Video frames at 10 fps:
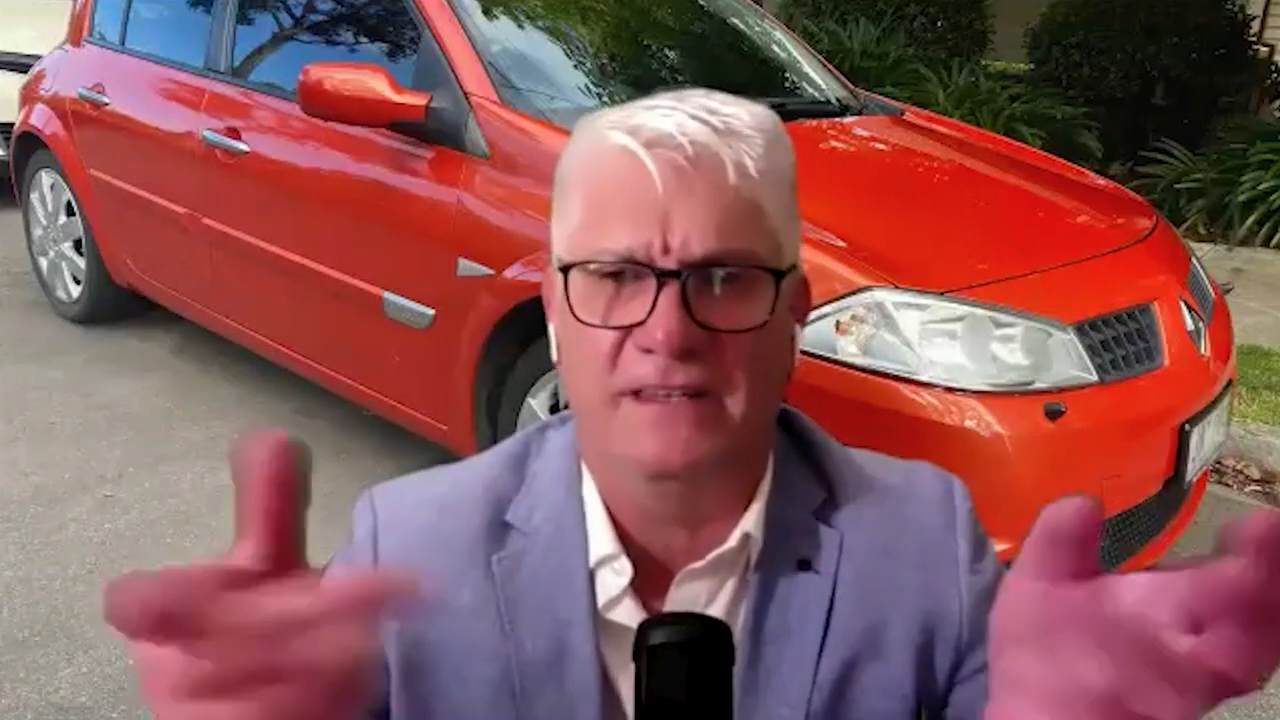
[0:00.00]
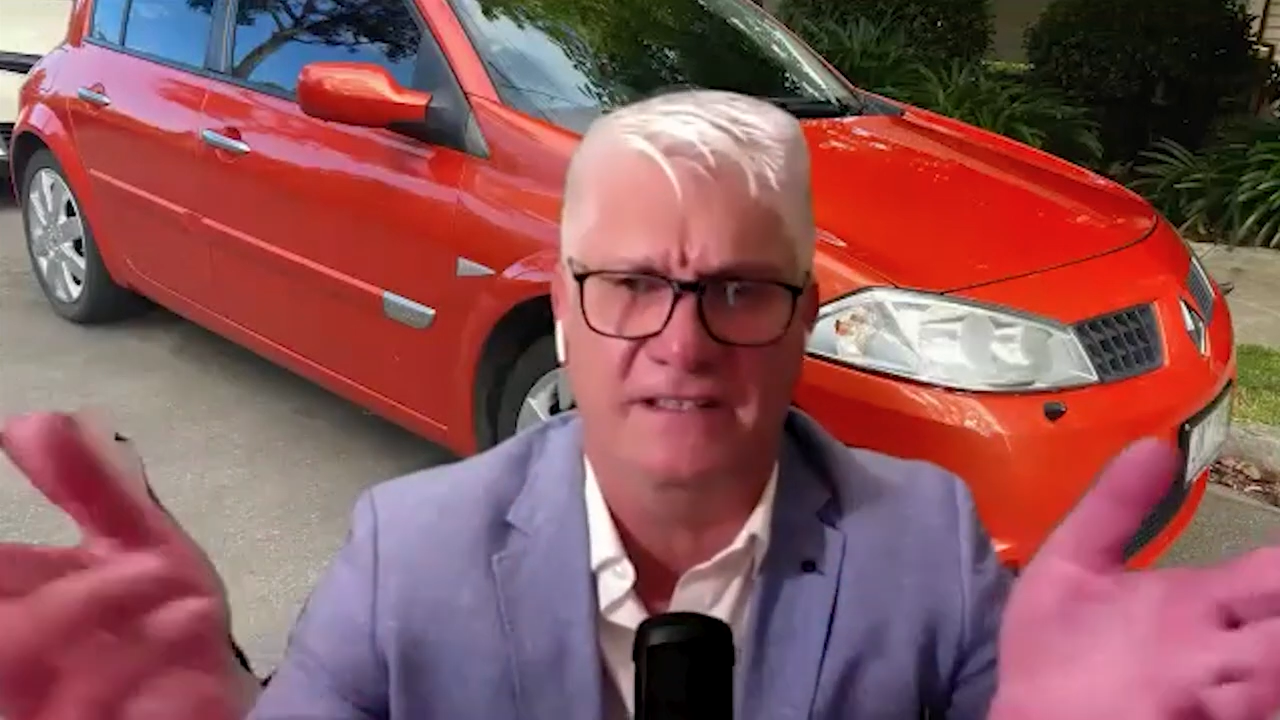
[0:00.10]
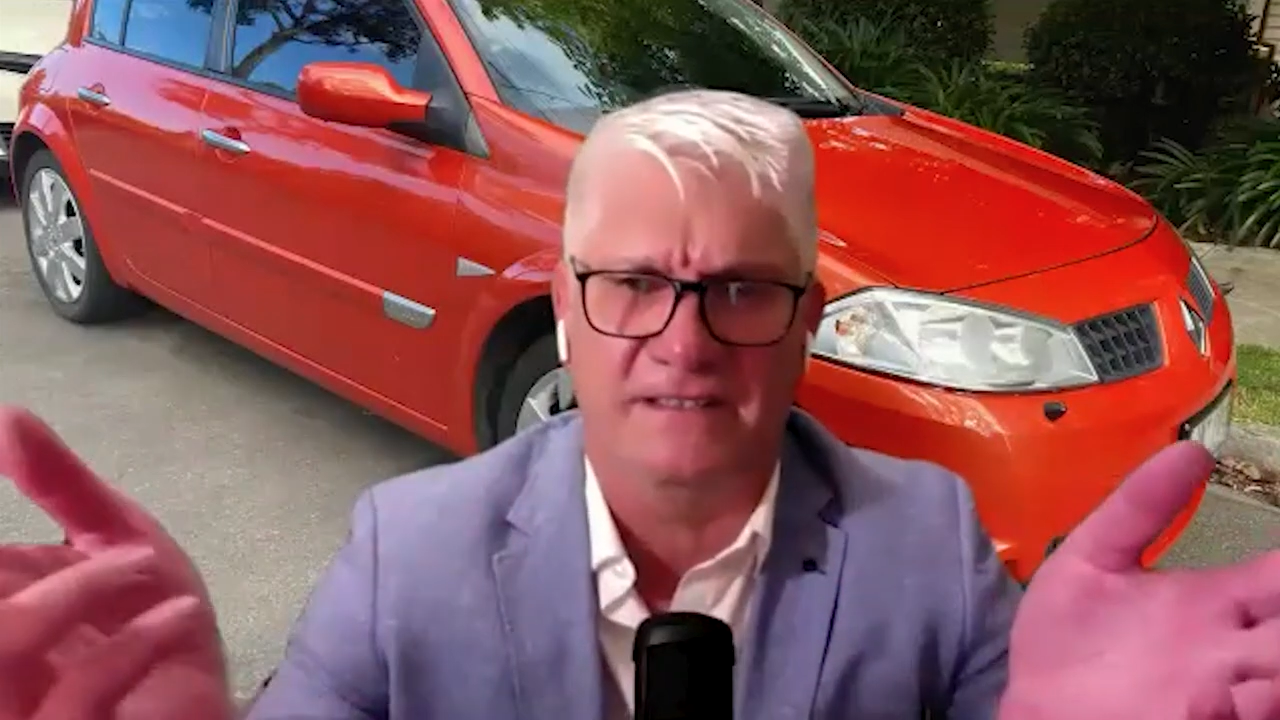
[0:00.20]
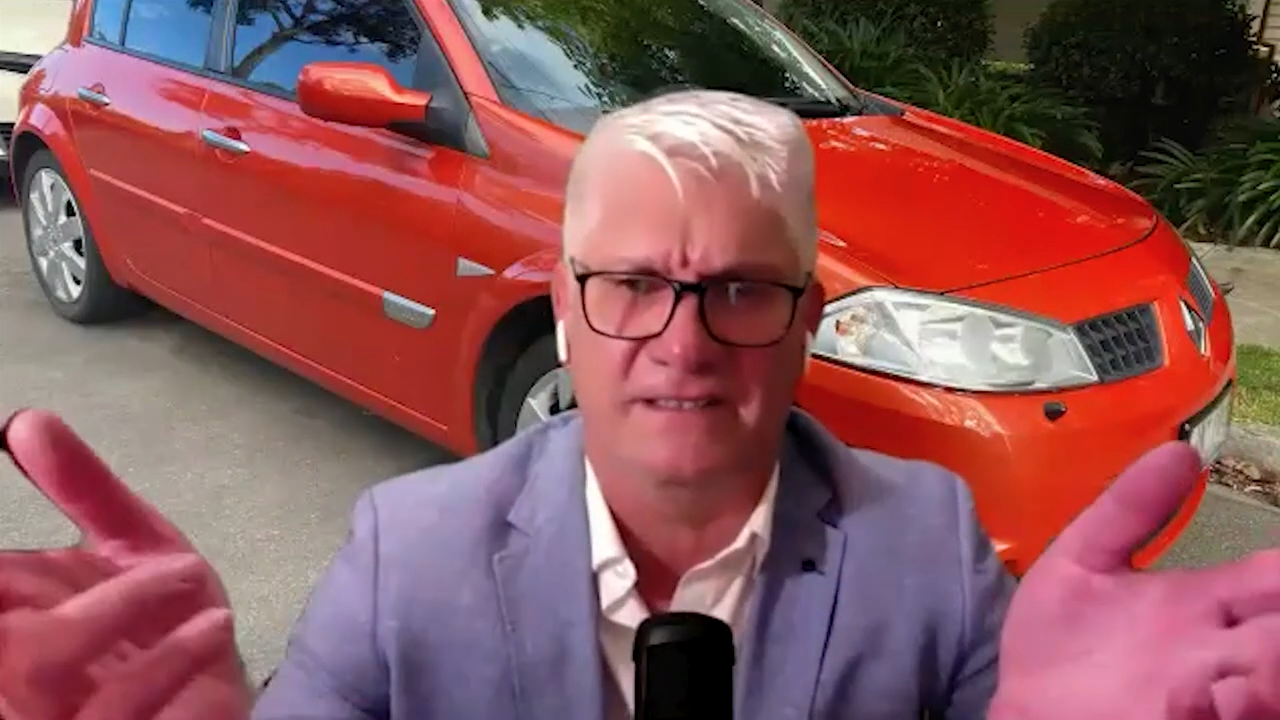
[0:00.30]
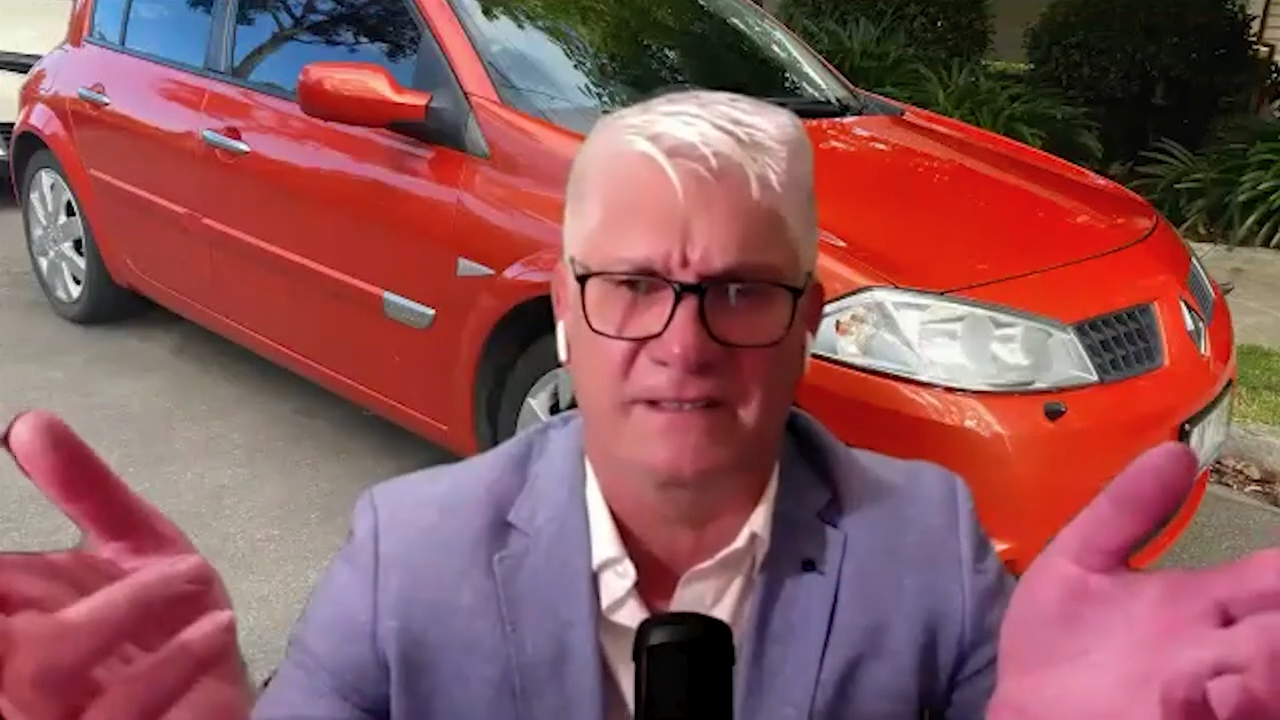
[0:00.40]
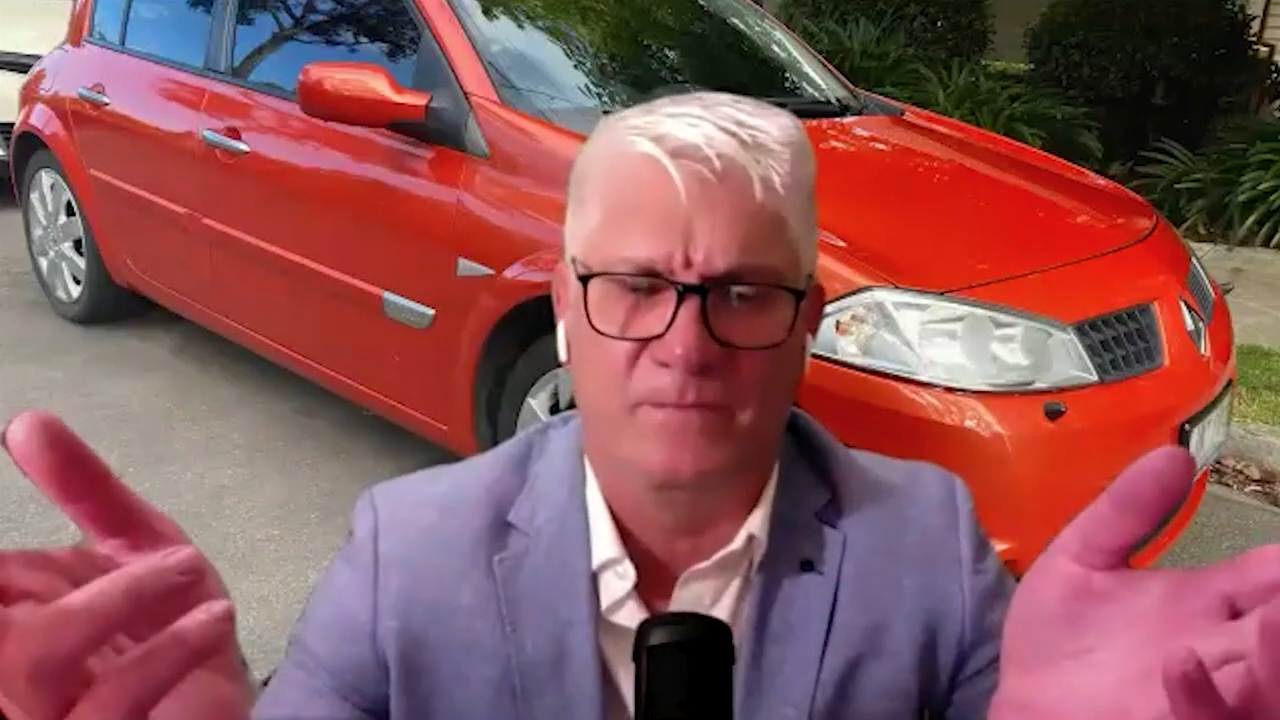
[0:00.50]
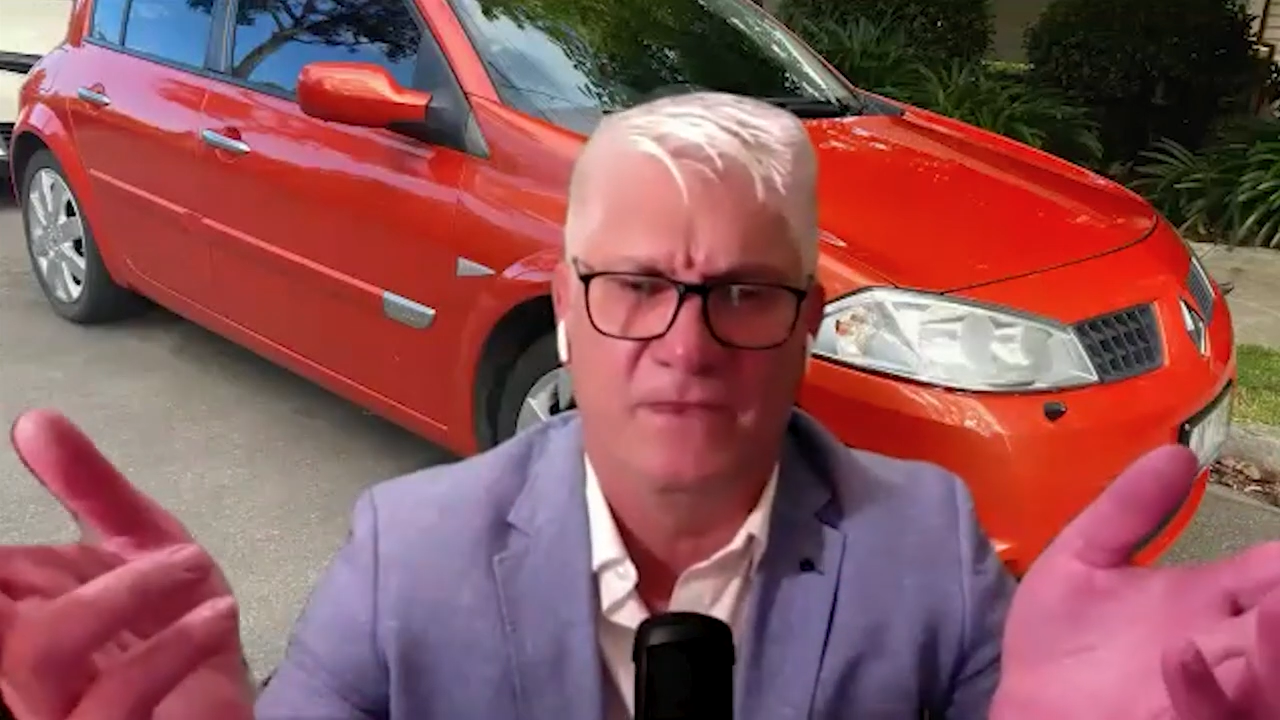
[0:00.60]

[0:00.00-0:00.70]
these?